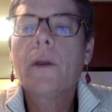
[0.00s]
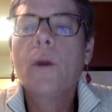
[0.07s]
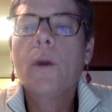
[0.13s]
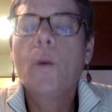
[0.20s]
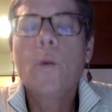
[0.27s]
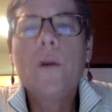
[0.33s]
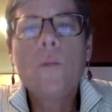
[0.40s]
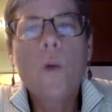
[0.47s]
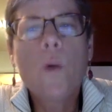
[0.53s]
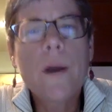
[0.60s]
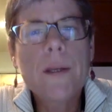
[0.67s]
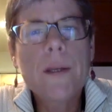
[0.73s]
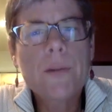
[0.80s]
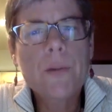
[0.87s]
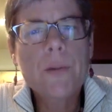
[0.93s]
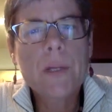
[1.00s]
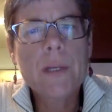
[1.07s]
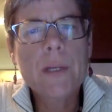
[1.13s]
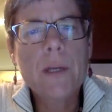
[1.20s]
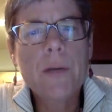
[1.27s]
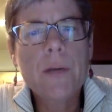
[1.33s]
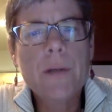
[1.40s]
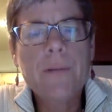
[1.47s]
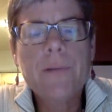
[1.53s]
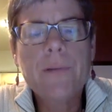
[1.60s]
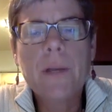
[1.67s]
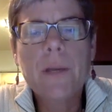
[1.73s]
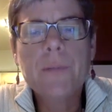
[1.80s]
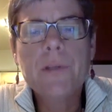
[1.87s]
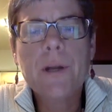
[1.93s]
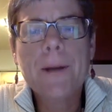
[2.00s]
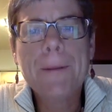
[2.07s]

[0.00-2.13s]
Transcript: When what is really no different? I'm sorry.